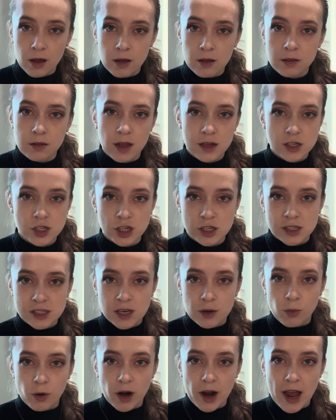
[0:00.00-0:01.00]
let's just see
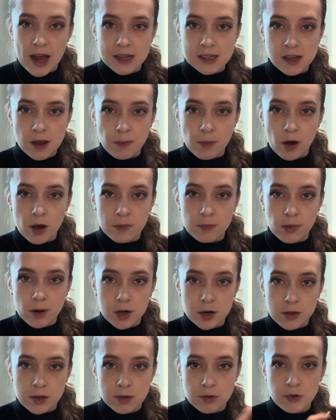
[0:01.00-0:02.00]
where it ends up on bar
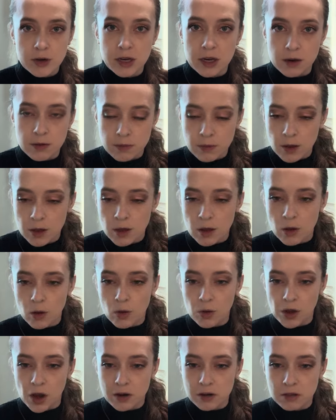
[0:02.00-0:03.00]
3. Hold
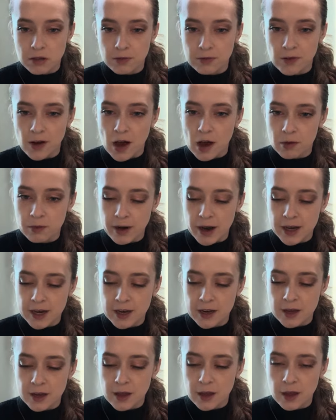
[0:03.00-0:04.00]
on to the fa. Ready?